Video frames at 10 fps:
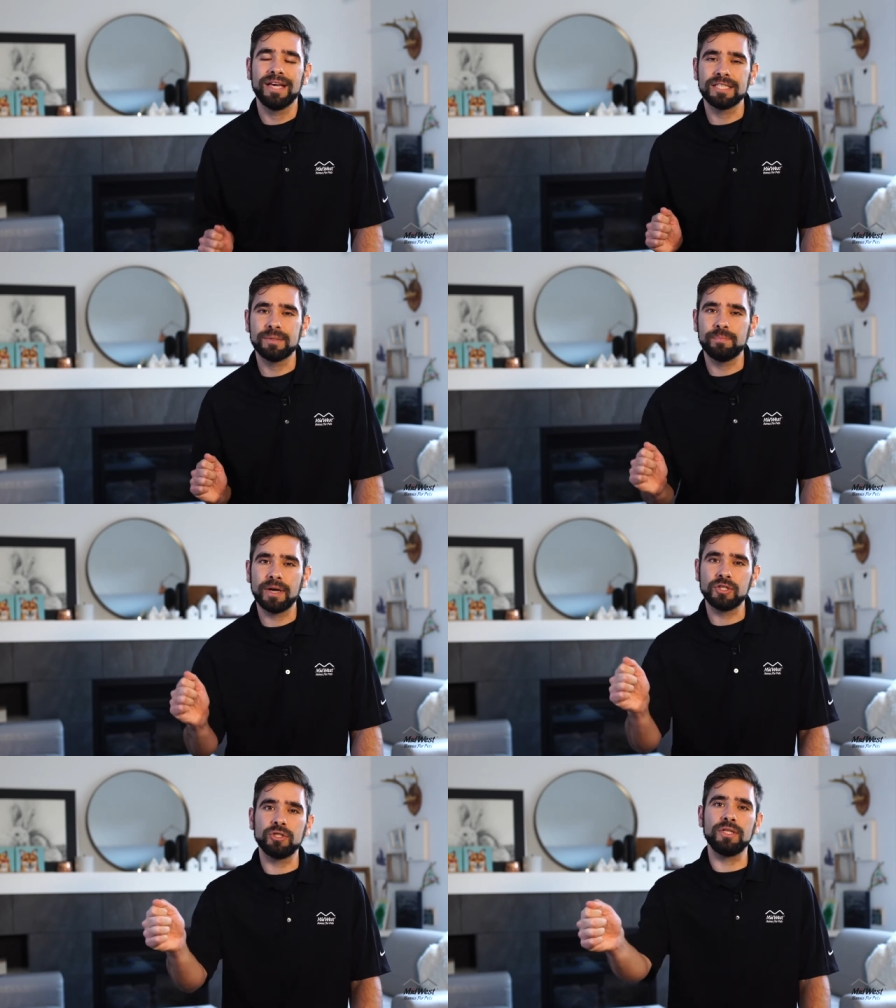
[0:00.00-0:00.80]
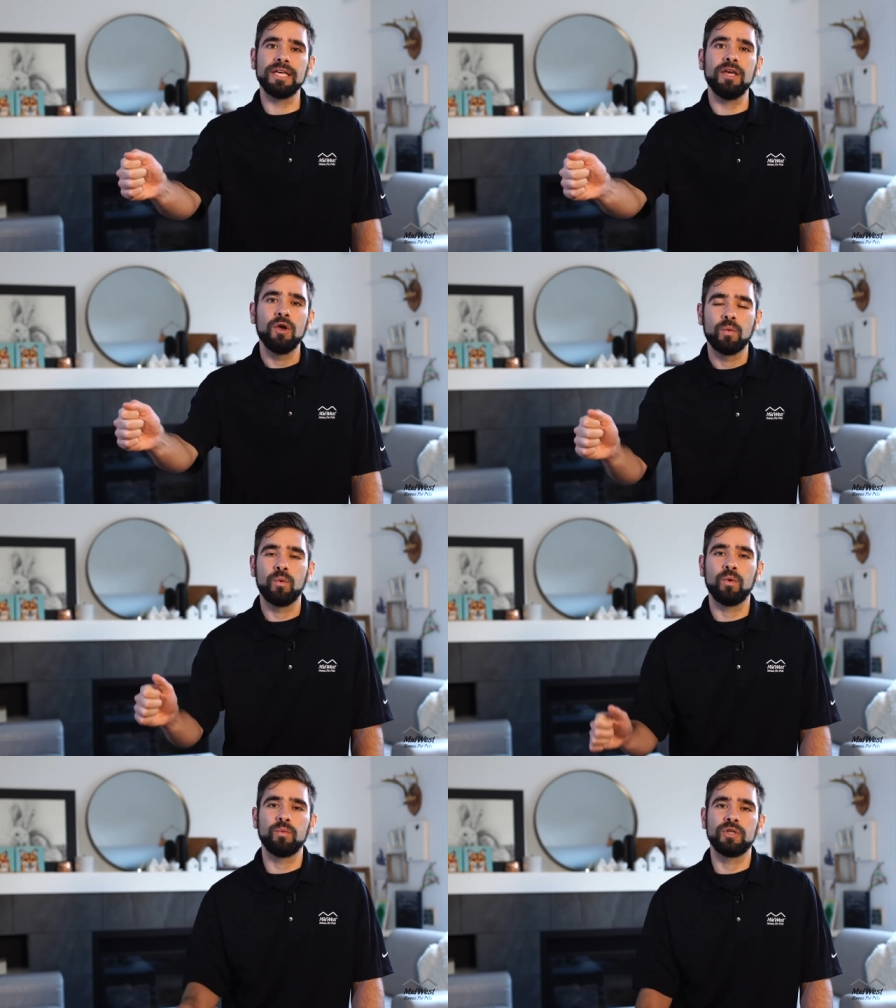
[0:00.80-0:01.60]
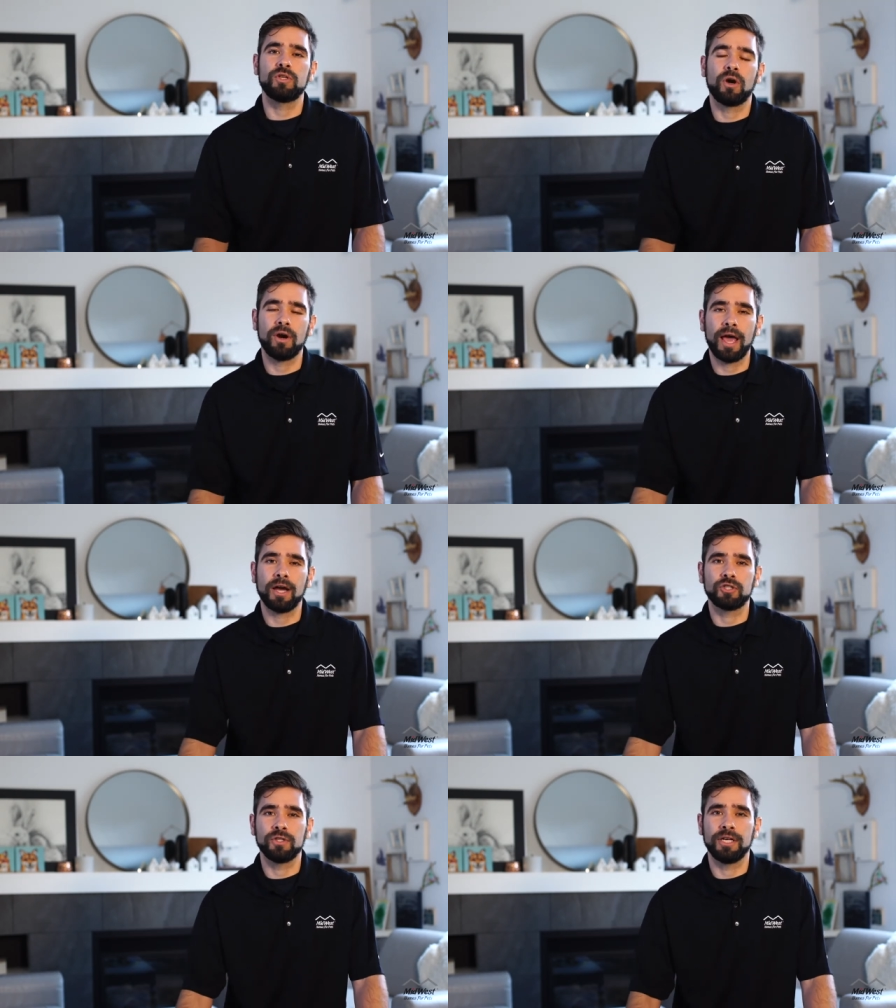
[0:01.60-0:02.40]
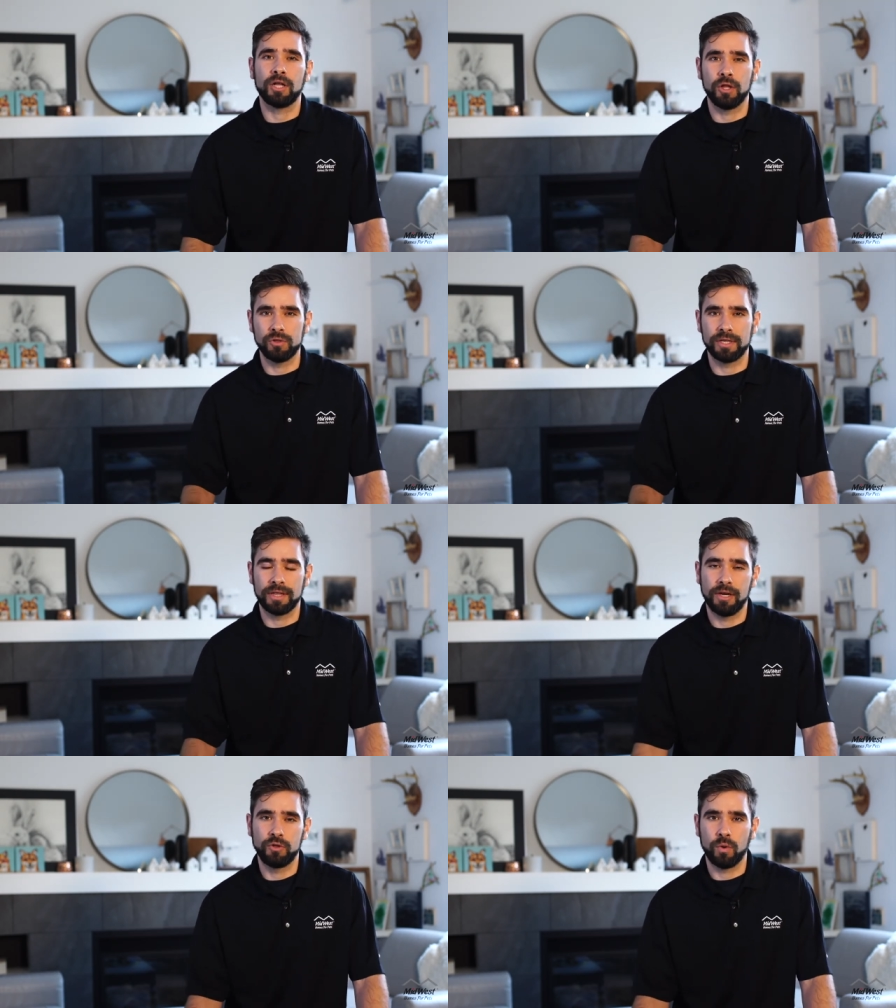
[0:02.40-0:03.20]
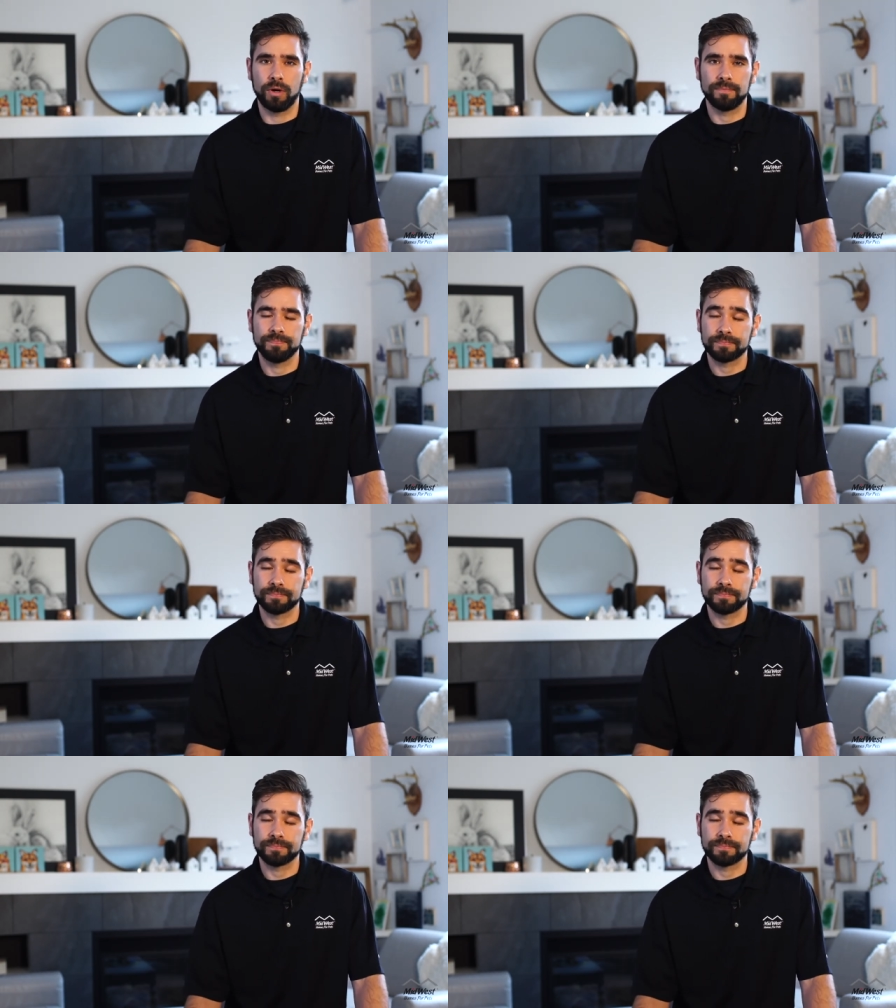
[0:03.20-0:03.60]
especially when we start actually closing that door.